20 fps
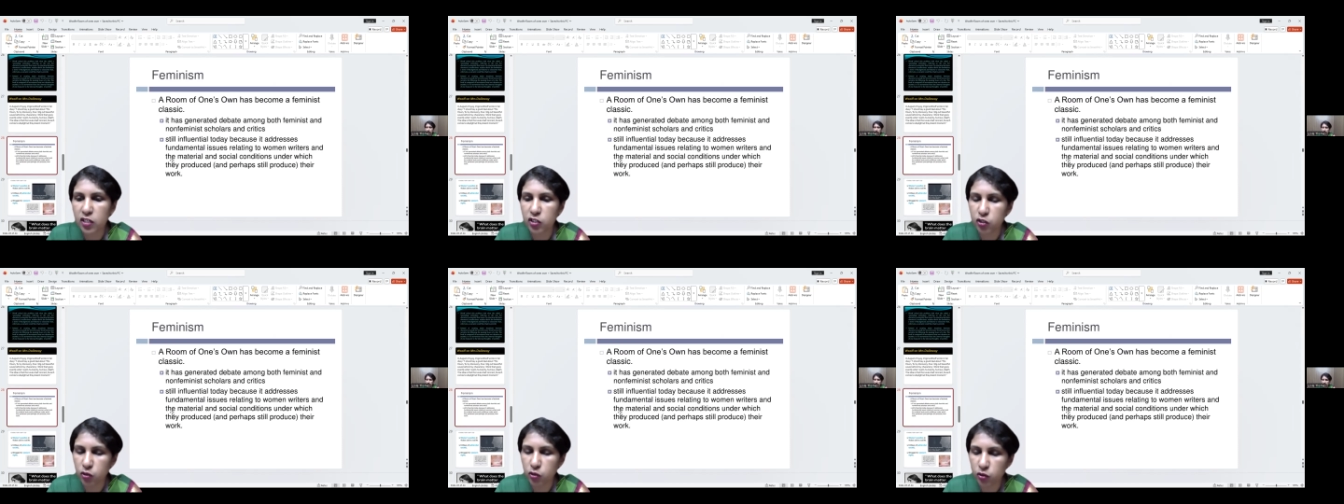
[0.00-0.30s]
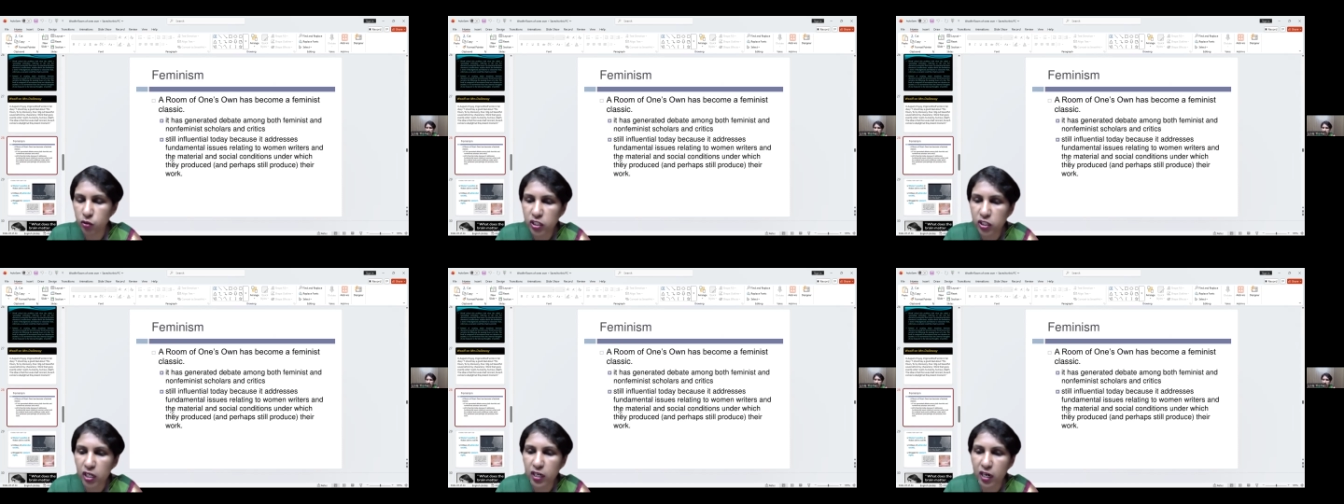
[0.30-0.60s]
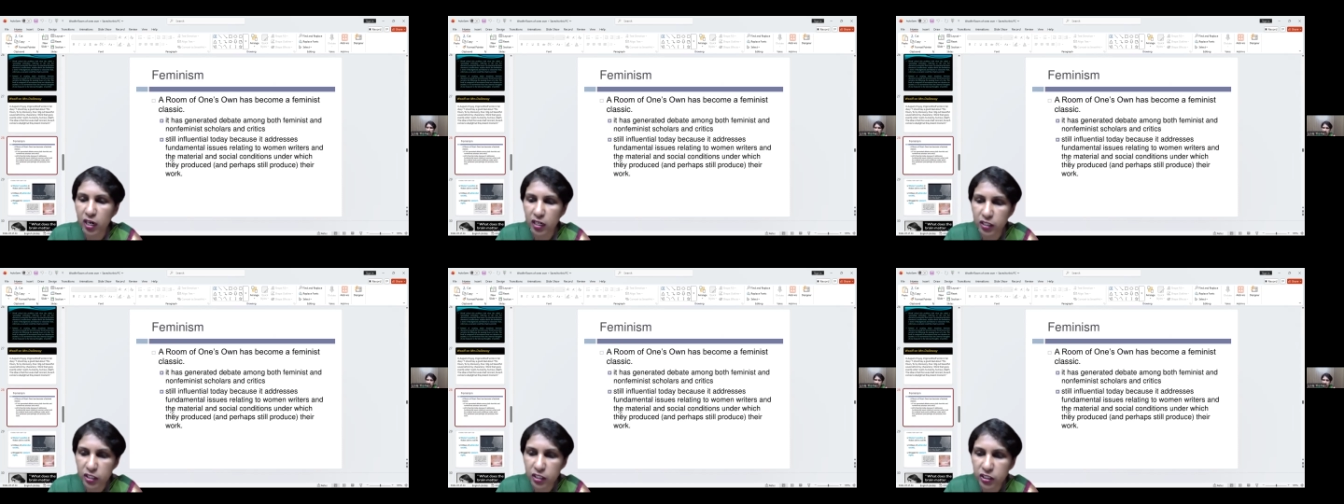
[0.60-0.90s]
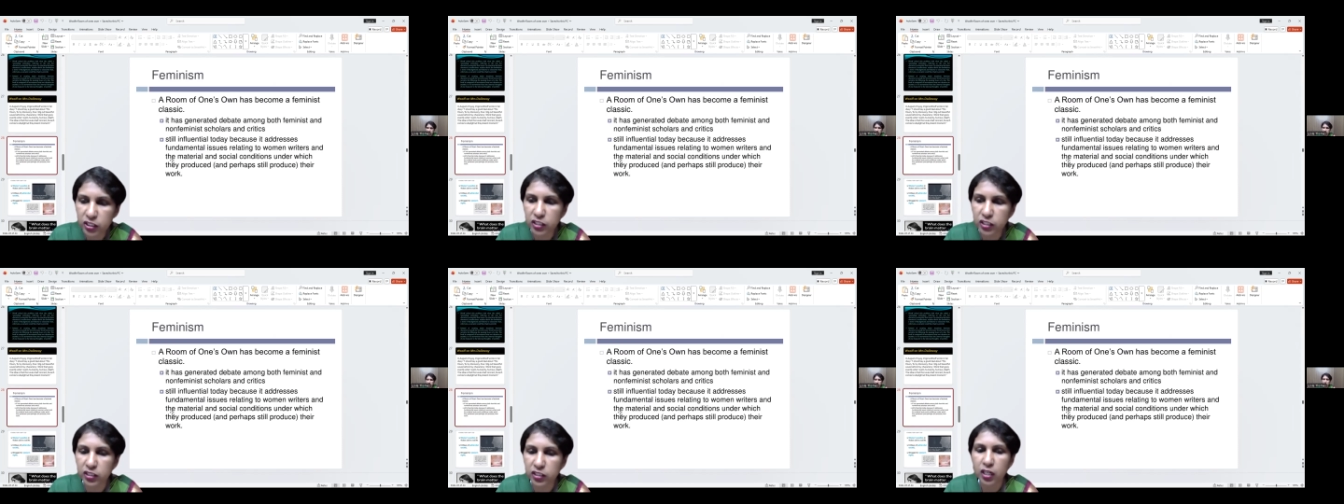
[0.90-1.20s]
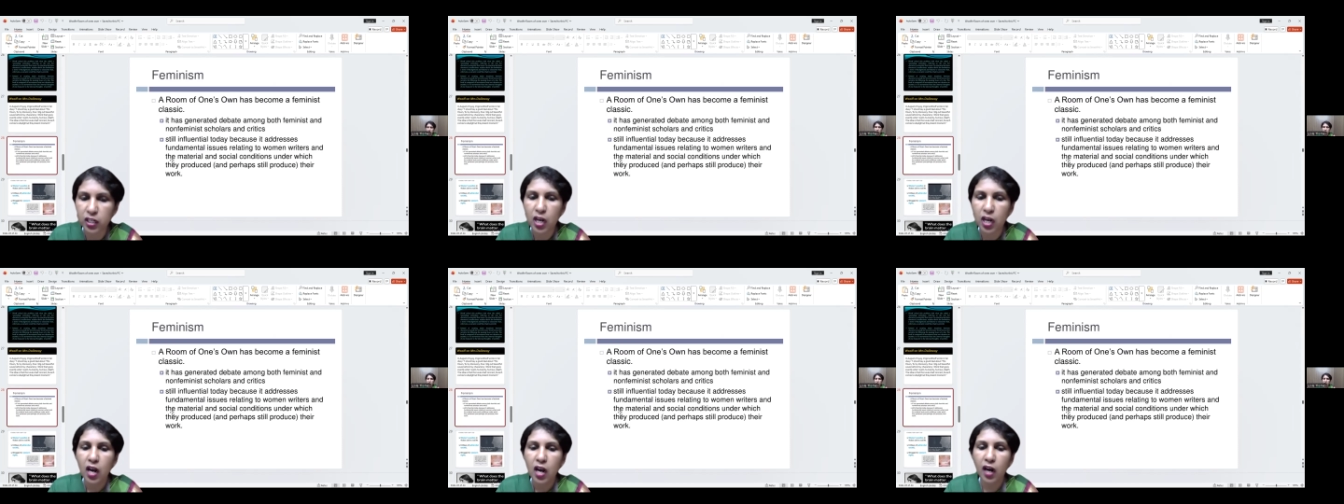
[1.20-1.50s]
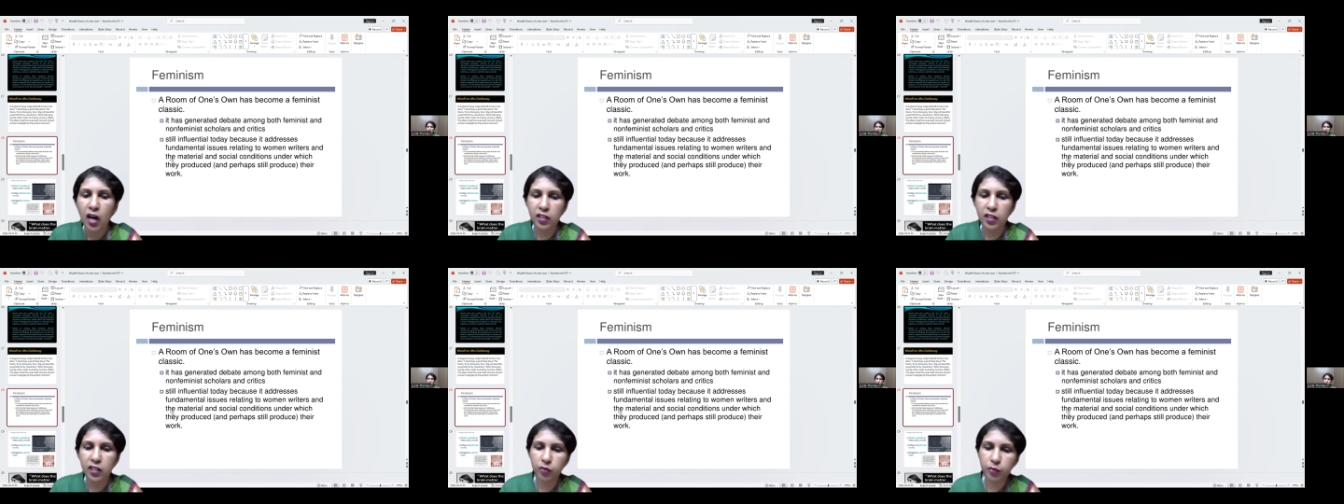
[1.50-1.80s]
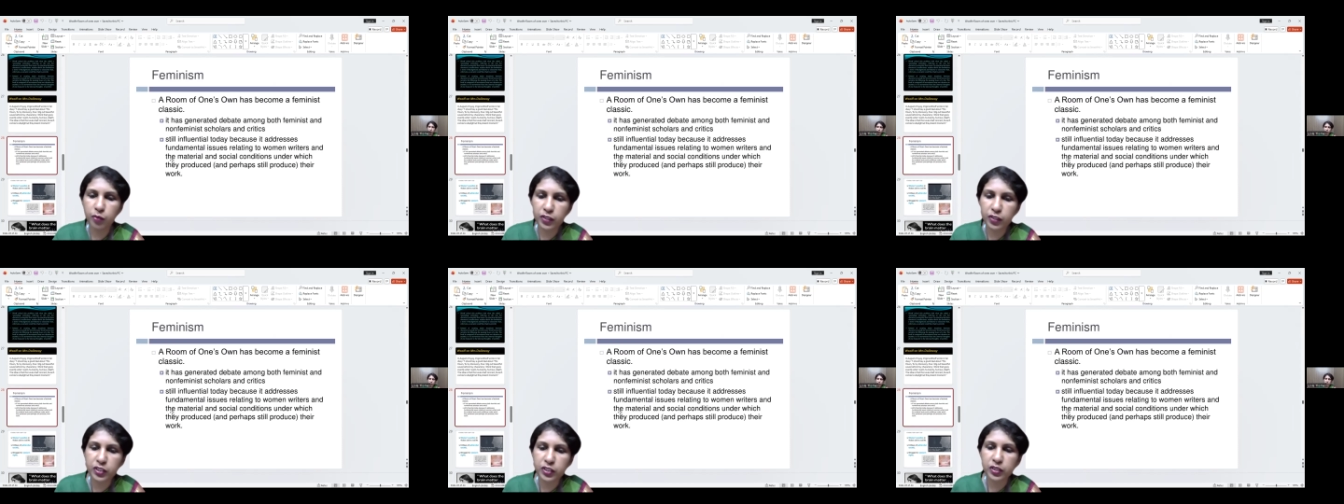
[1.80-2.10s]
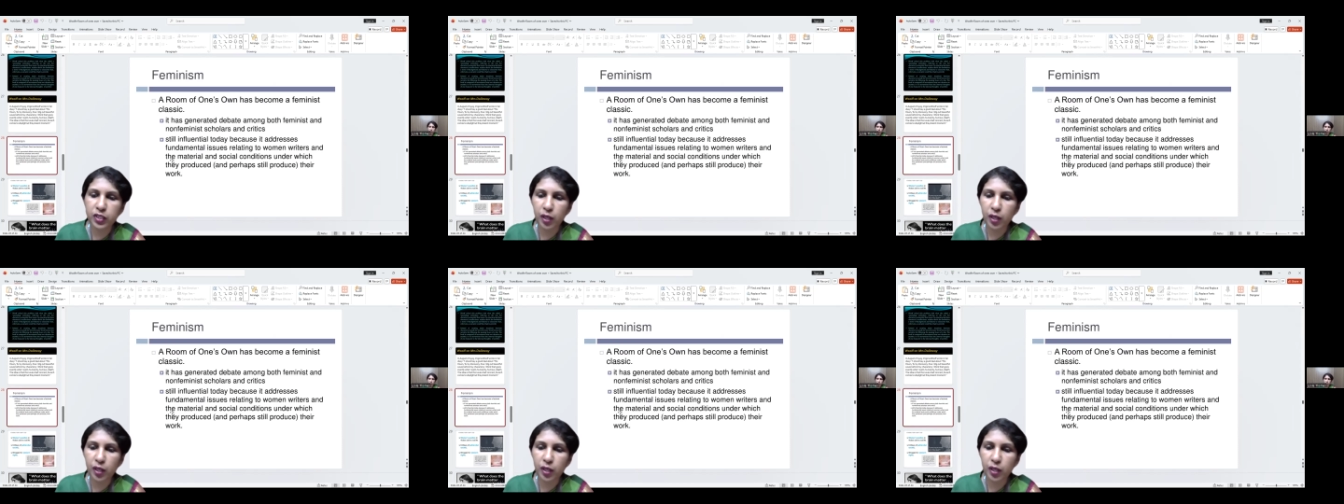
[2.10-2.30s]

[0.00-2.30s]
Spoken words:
and social conditions under which